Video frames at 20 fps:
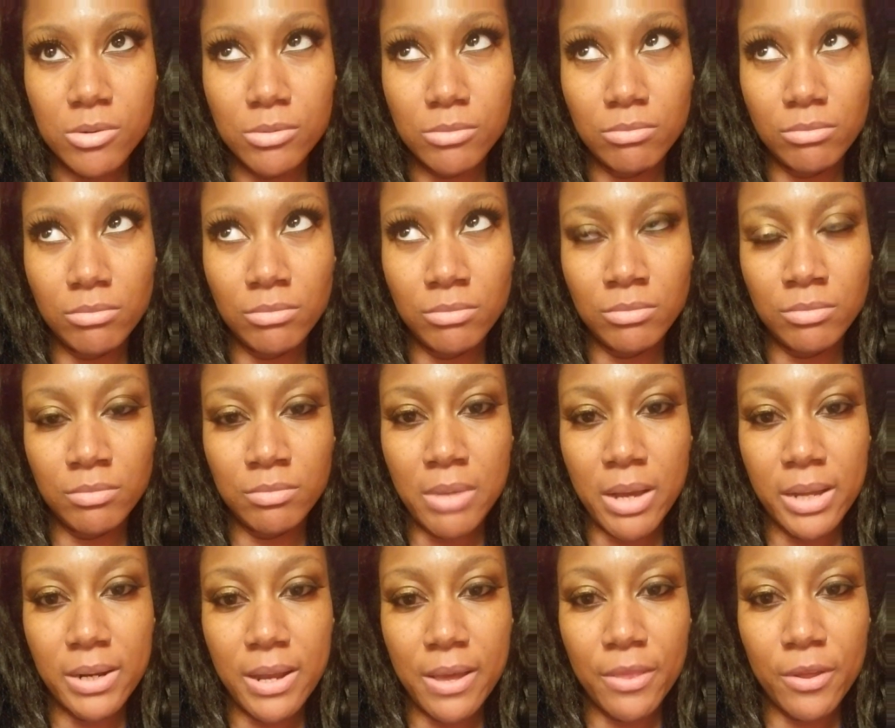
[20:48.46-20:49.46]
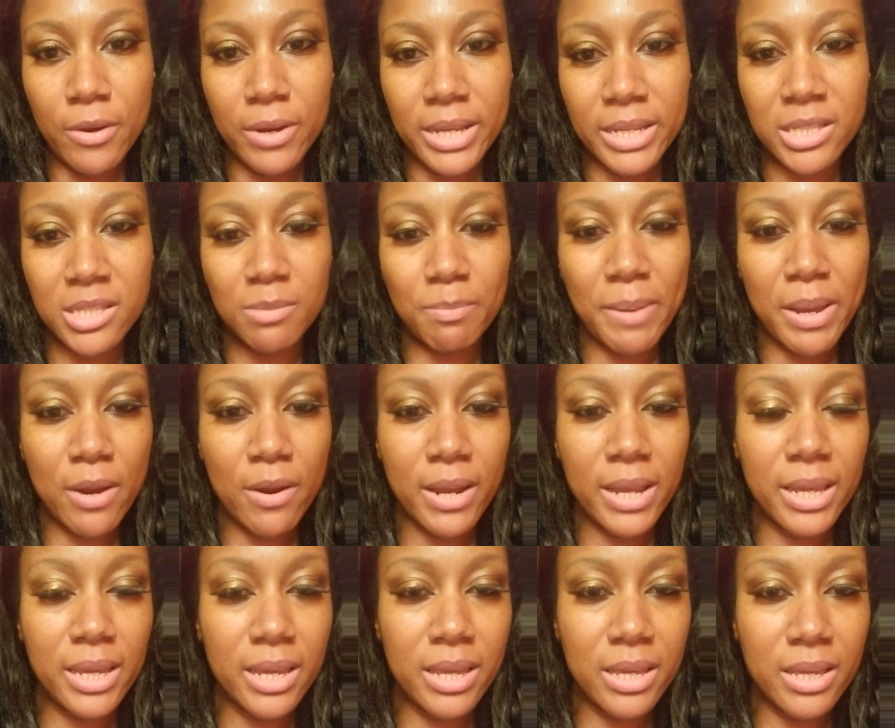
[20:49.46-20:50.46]
another
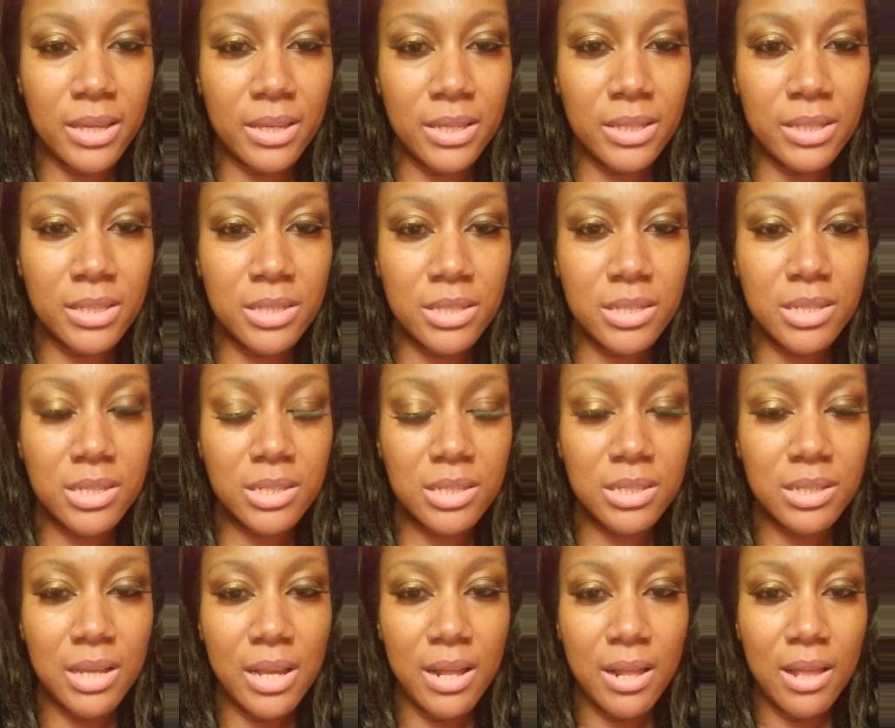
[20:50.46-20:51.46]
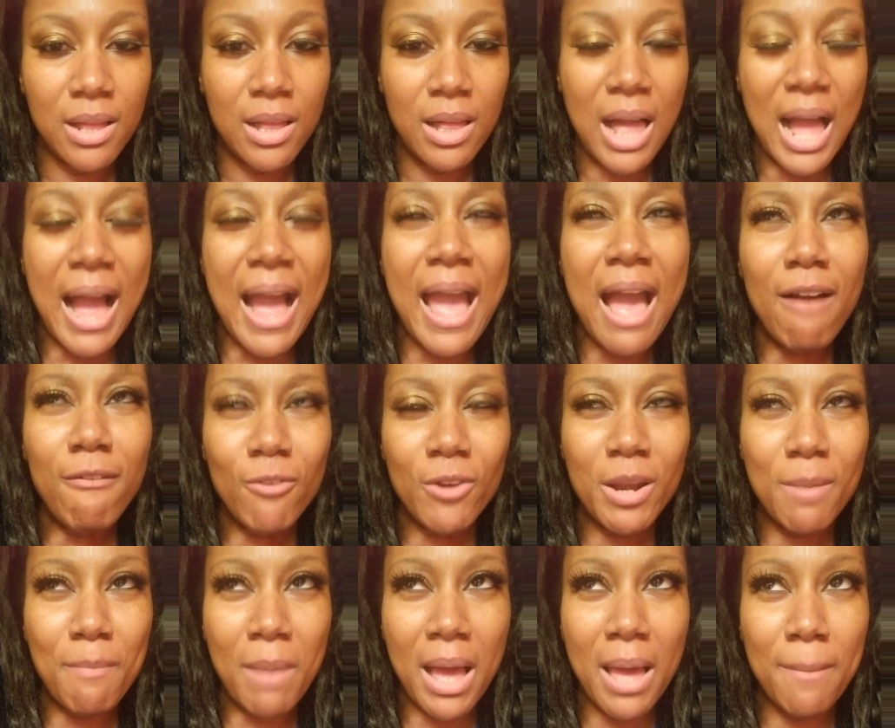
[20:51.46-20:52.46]
experience. I have
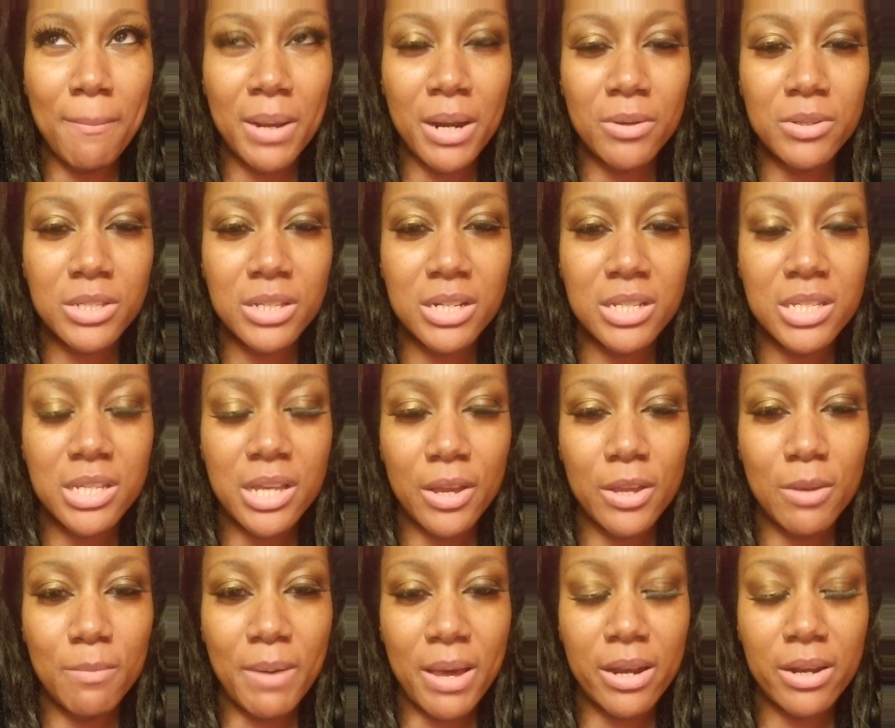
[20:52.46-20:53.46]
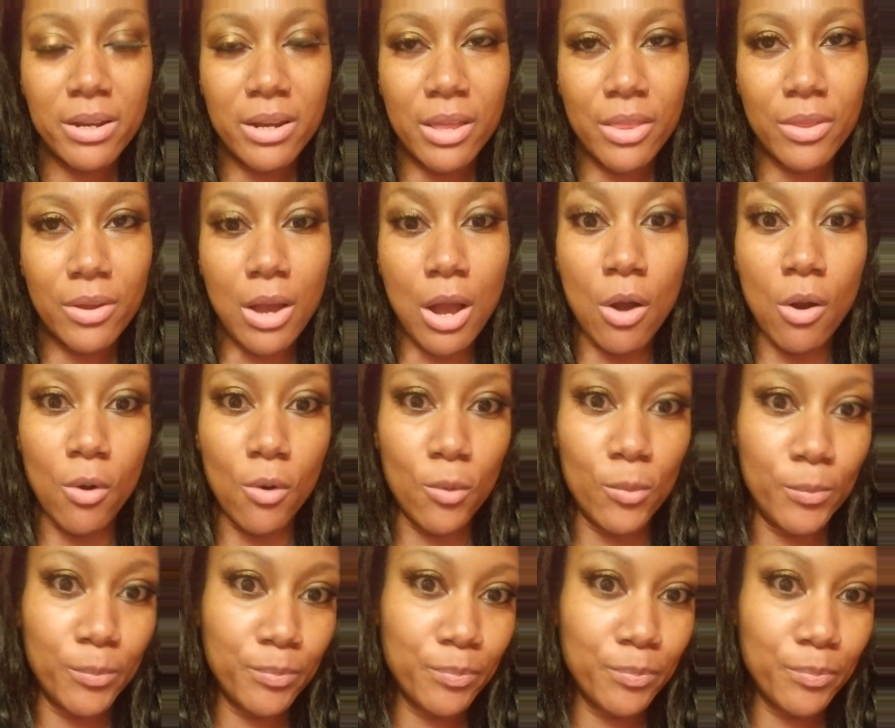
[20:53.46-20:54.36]
one in mind, but I was going to tell you about another. Oh,